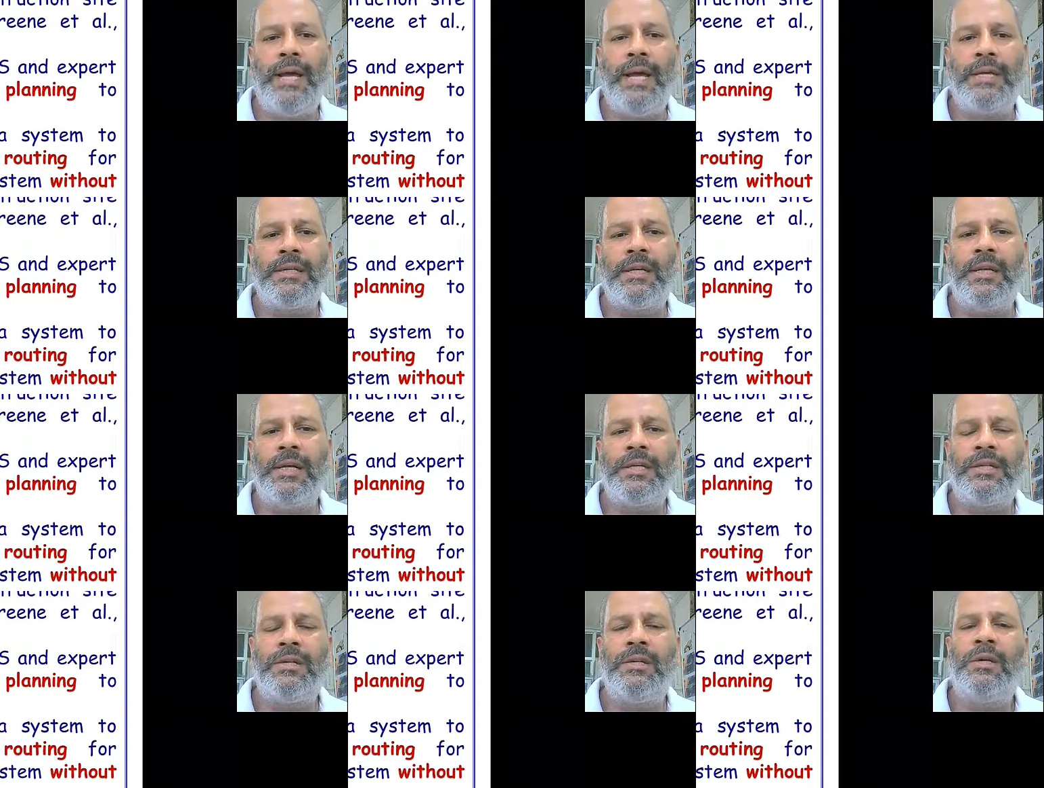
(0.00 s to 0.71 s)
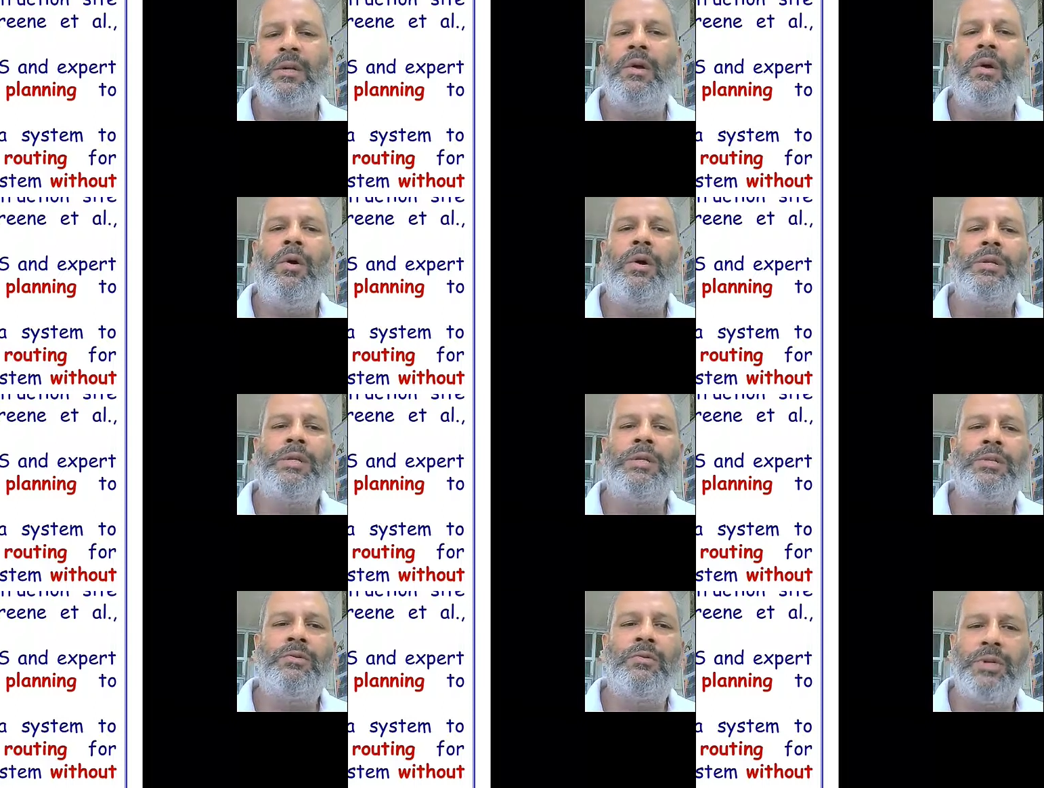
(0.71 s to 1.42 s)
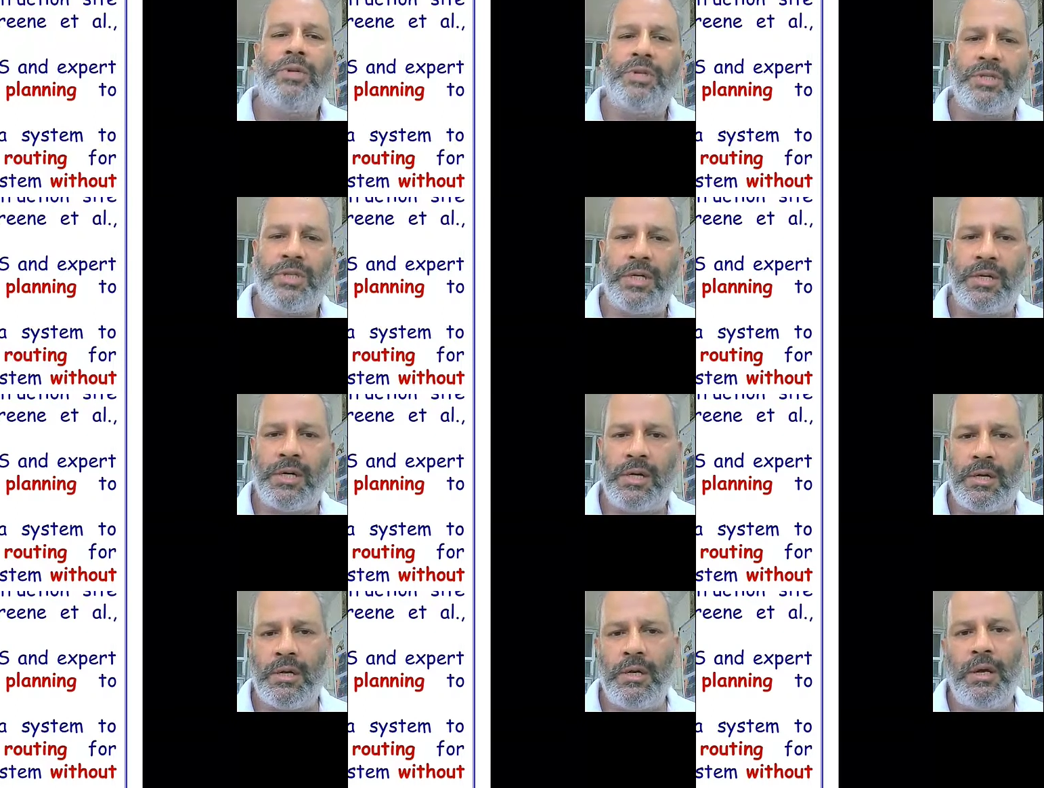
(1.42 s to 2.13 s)
gas connection, or just to
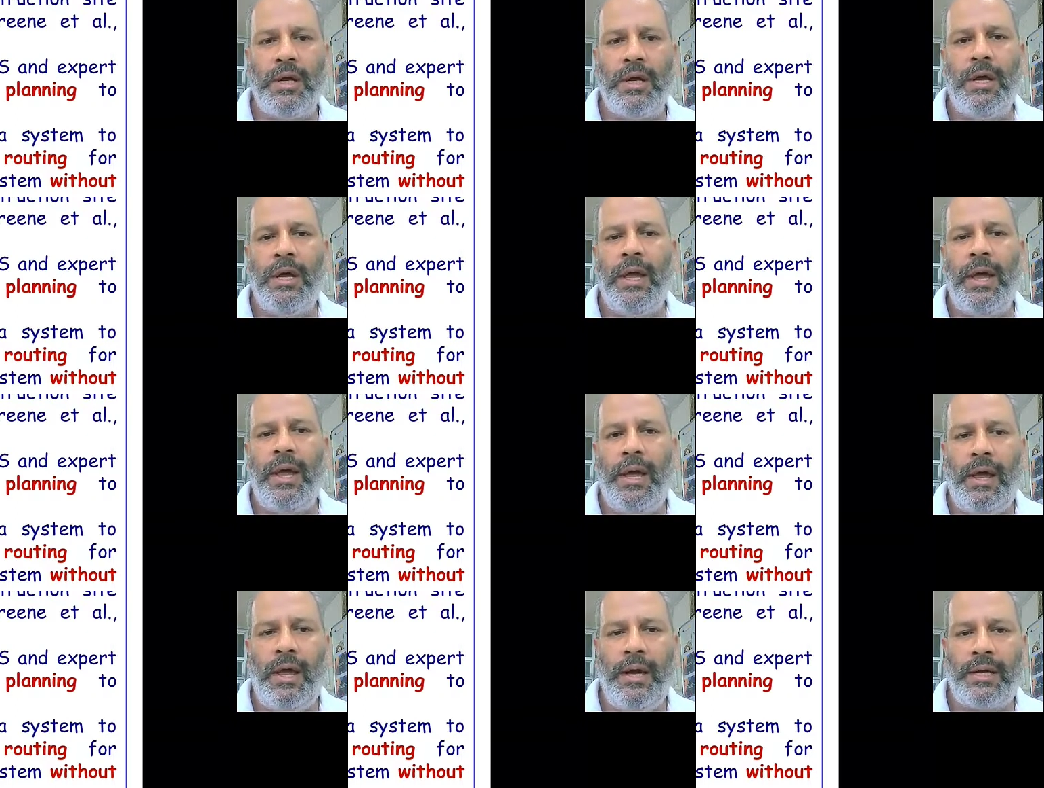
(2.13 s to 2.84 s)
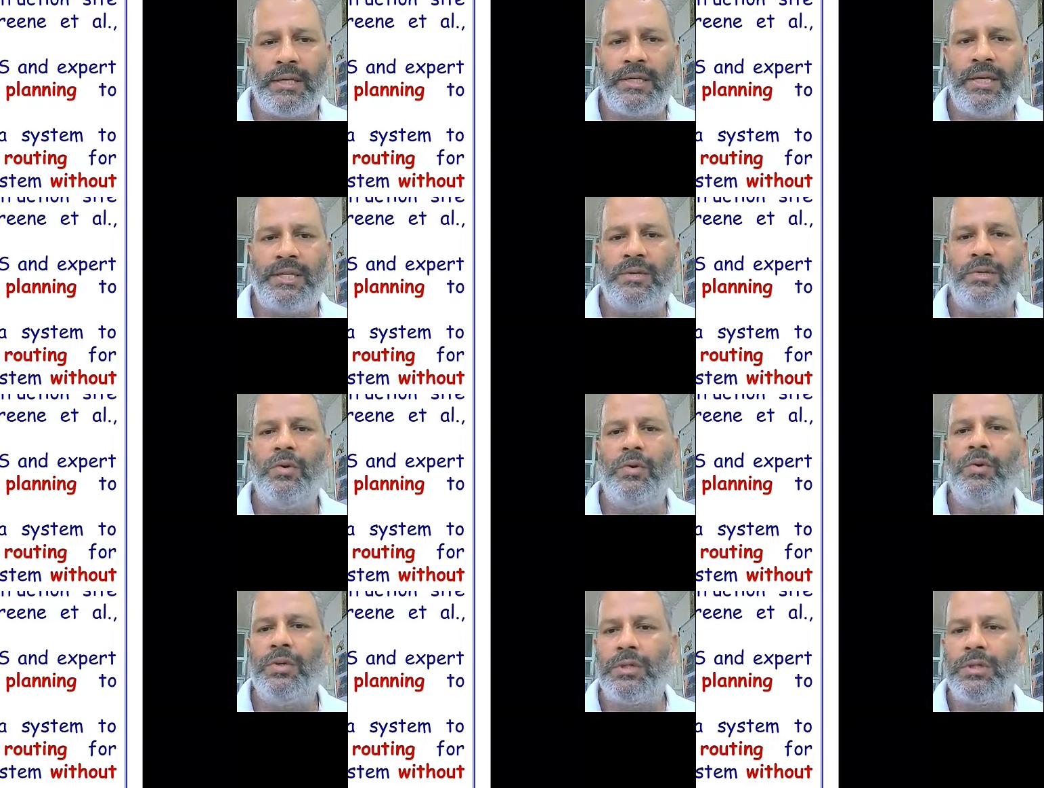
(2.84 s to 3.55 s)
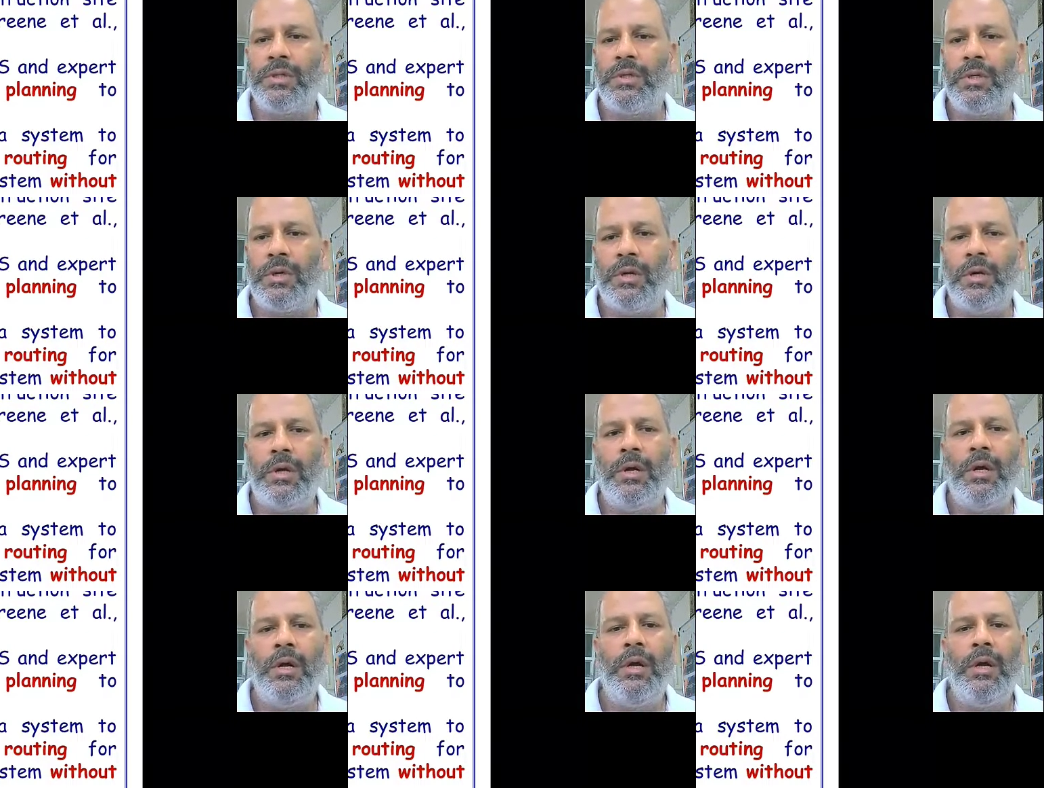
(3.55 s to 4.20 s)
construct access roads.